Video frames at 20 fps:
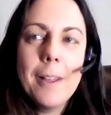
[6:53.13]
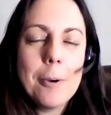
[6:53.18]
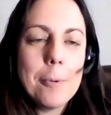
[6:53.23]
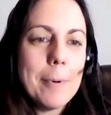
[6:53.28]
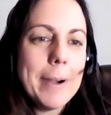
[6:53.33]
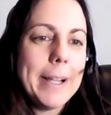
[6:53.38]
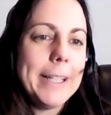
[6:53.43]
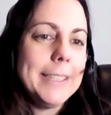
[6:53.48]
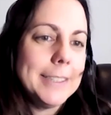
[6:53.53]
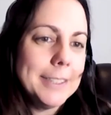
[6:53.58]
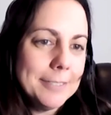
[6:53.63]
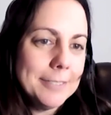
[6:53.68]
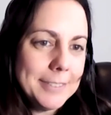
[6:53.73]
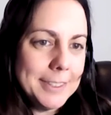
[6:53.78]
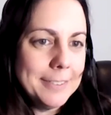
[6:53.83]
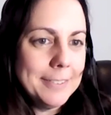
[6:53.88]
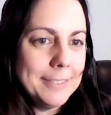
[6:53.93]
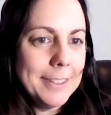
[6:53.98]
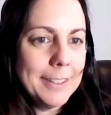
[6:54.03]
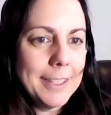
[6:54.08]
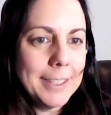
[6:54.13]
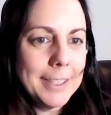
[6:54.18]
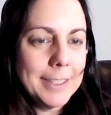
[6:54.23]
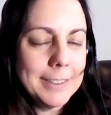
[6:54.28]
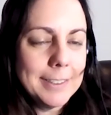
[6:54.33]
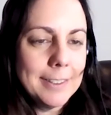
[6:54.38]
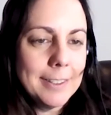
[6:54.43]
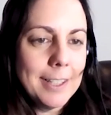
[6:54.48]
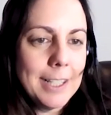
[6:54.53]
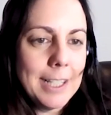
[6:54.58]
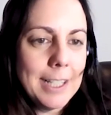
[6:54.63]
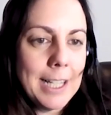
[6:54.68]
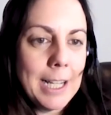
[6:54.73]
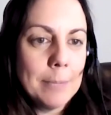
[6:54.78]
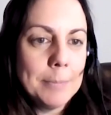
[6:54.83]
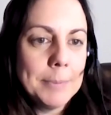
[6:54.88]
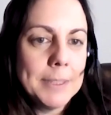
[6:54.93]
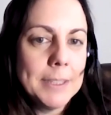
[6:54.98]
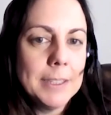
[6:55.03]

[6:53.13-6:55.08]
ways of doing things in our labs,